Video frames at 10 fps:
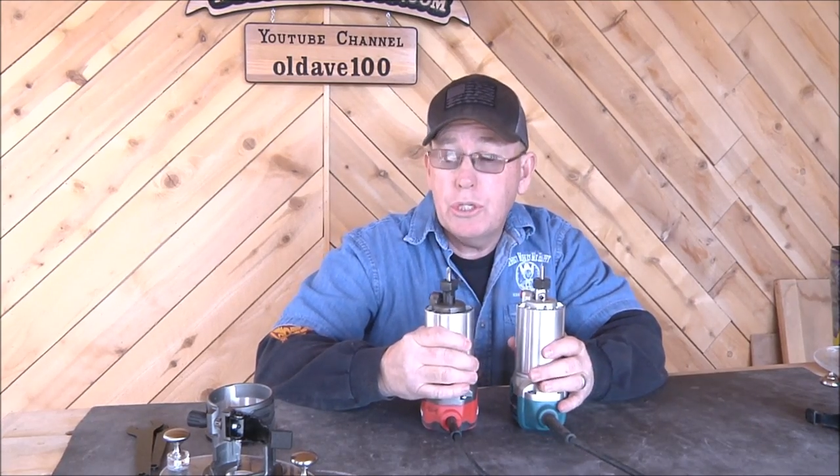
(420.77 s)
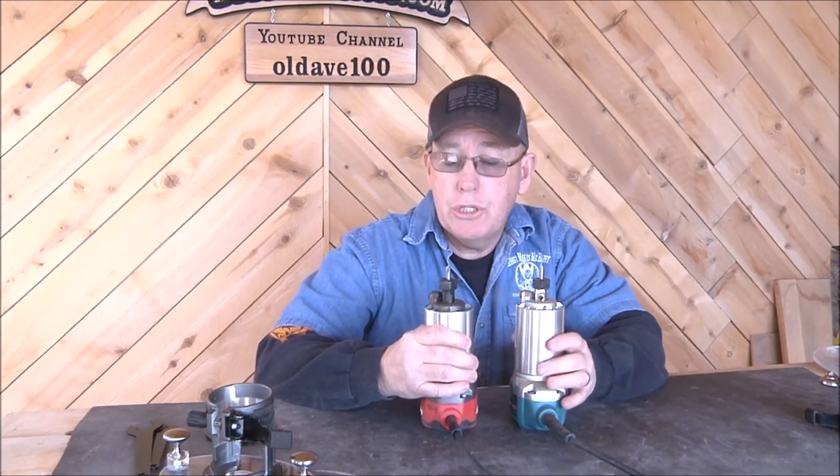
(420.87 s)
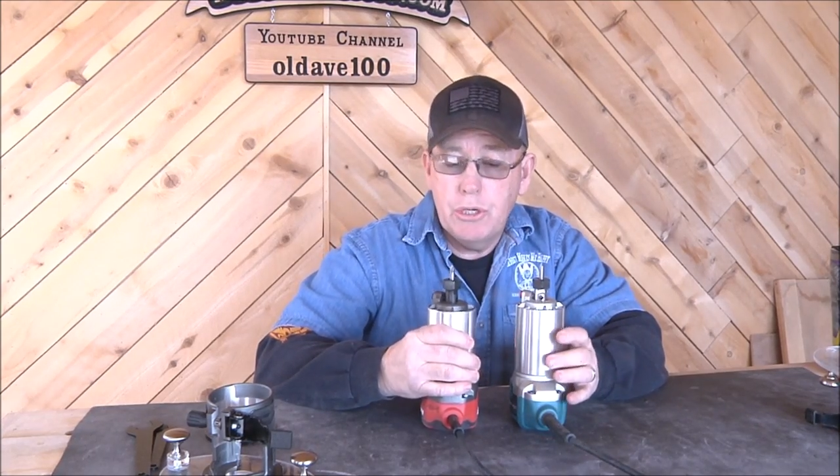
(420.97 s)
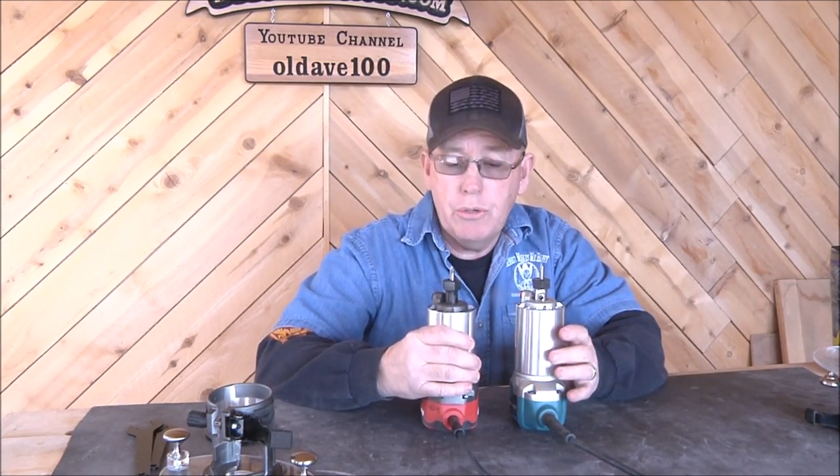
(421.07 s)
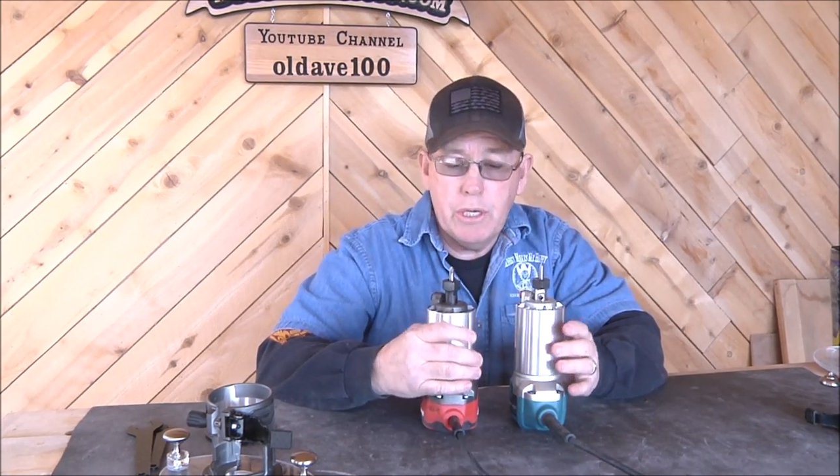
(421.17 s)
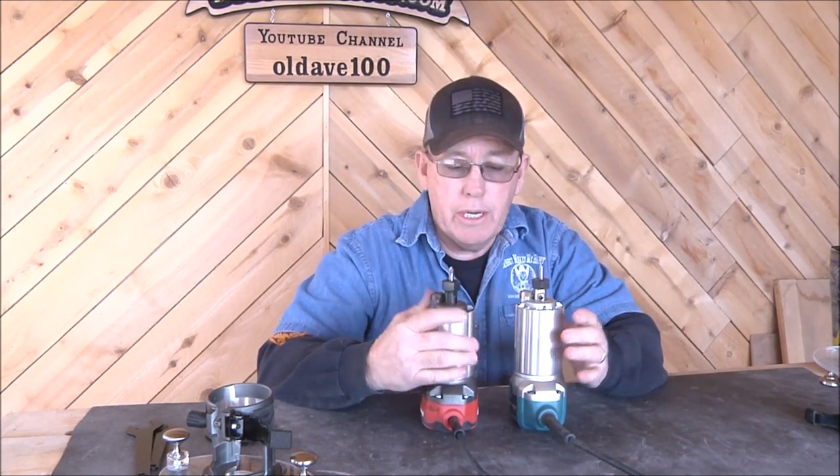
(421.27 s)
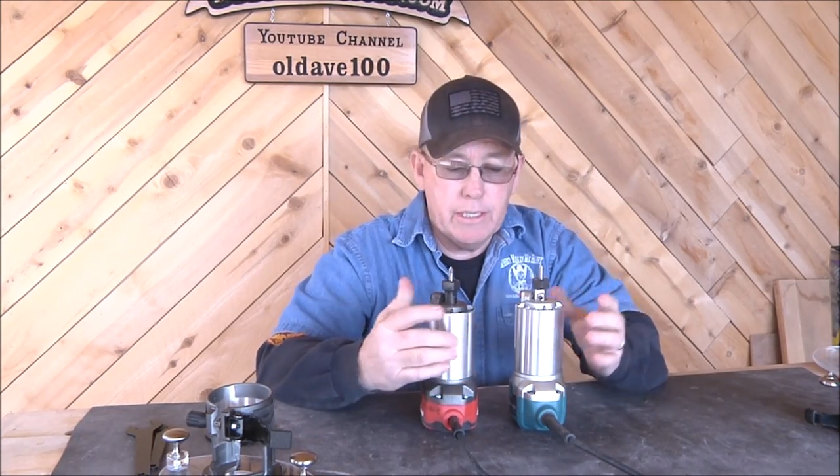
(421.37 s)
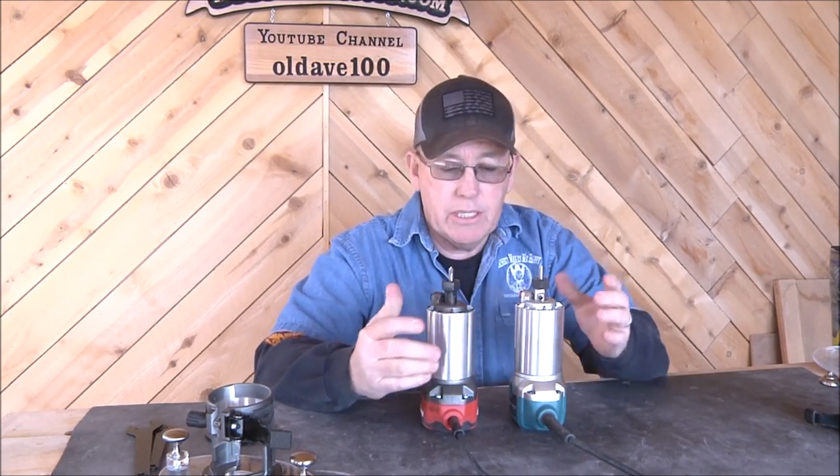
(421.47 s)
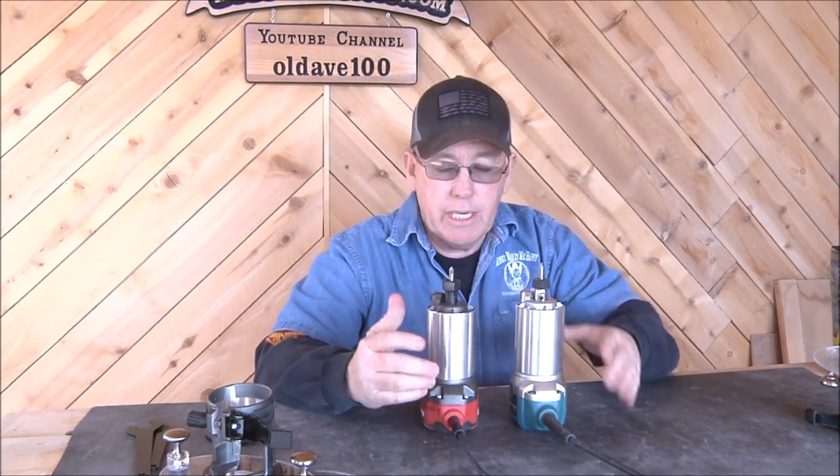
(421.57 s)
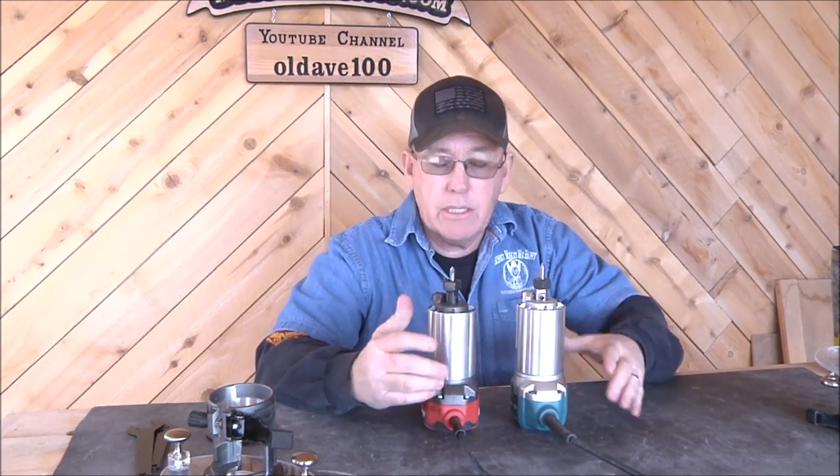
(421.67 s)
to the
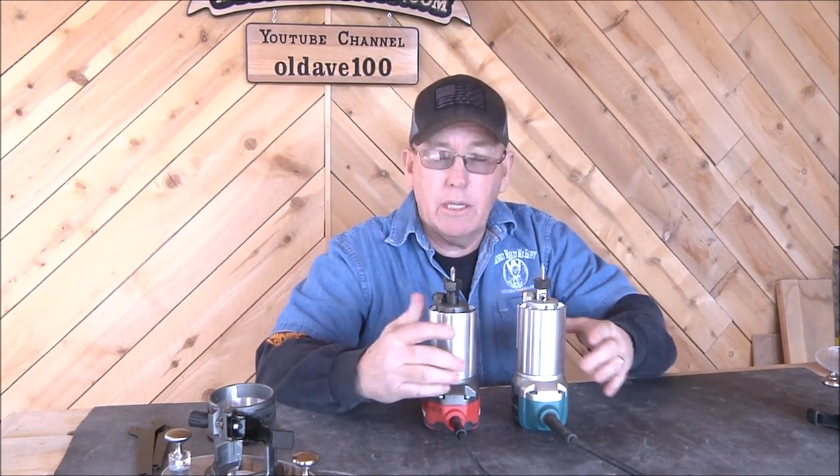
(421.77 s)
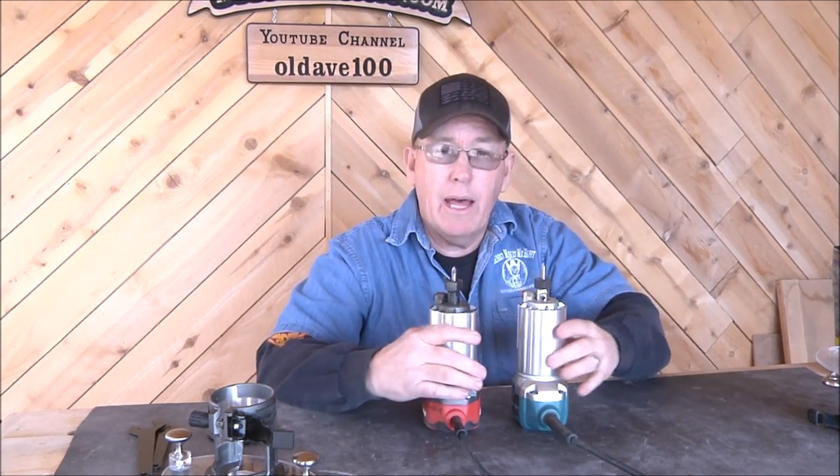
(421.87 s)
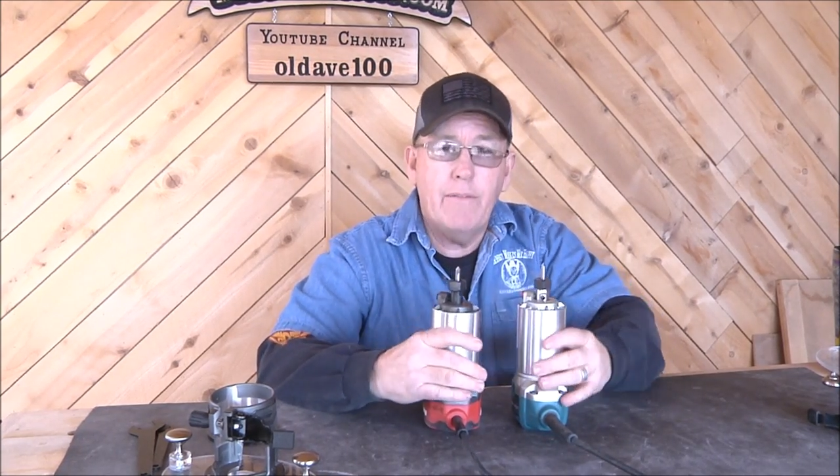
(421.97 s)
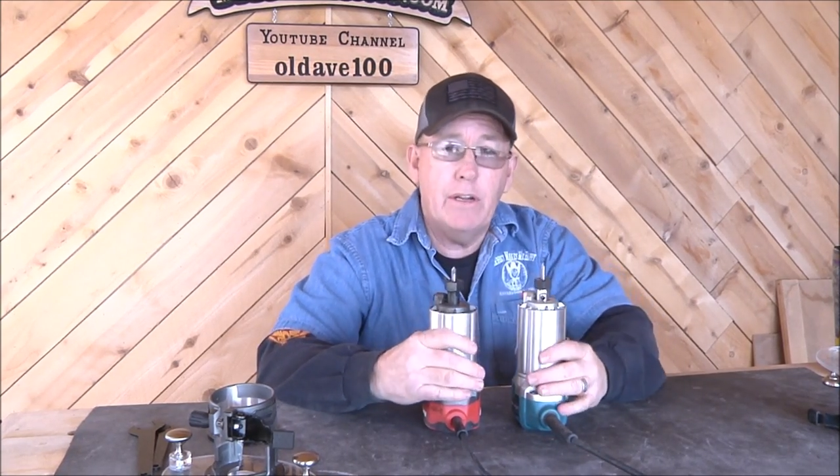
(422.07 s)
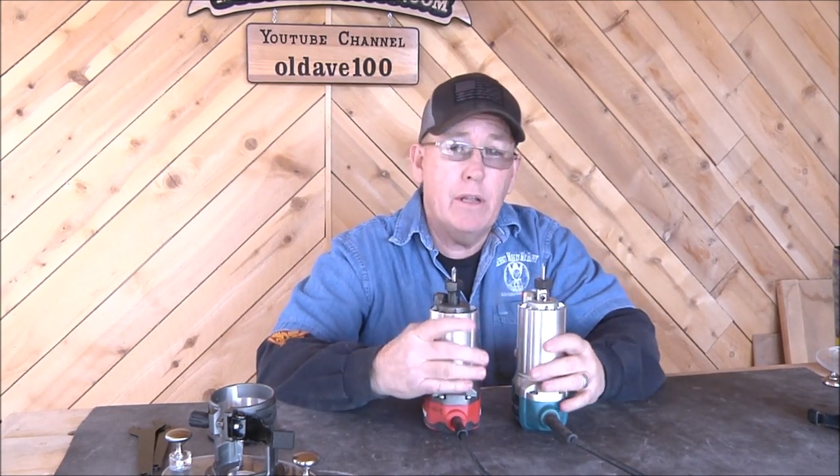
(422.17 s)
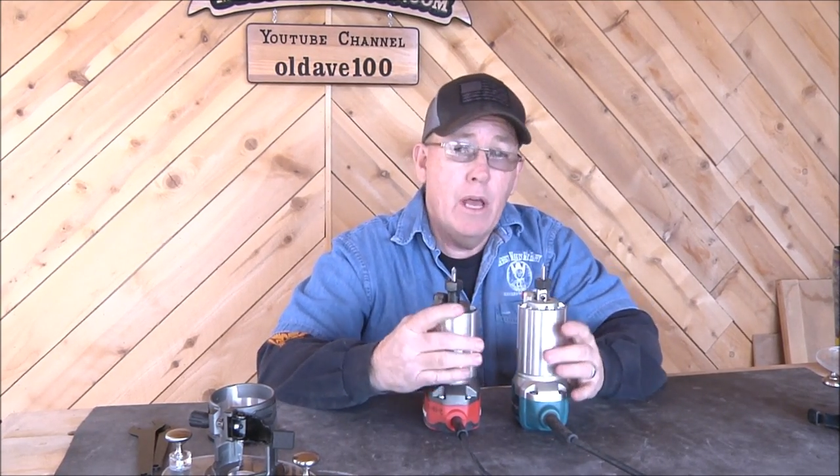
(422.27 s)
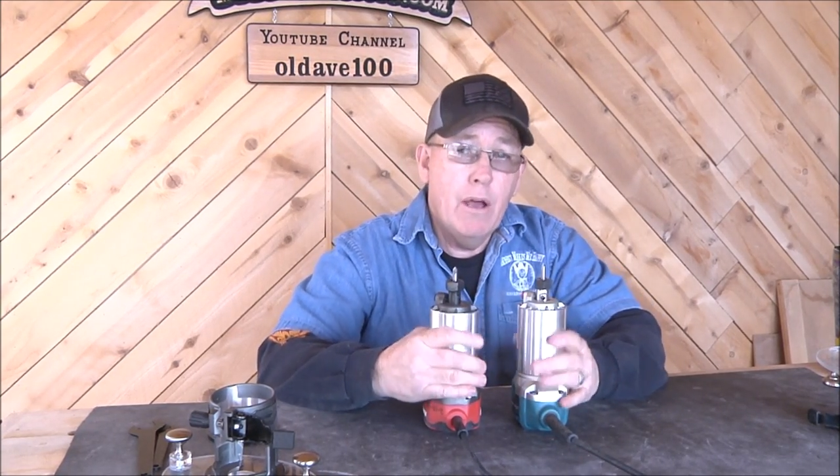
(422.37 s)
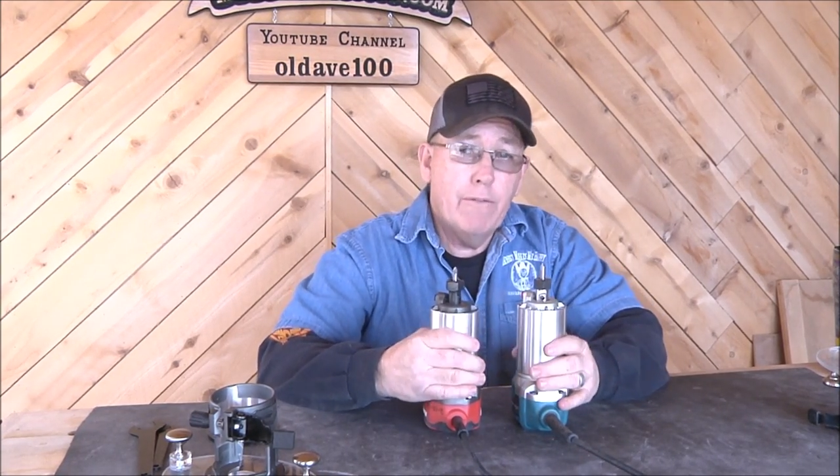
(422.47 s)
six eleven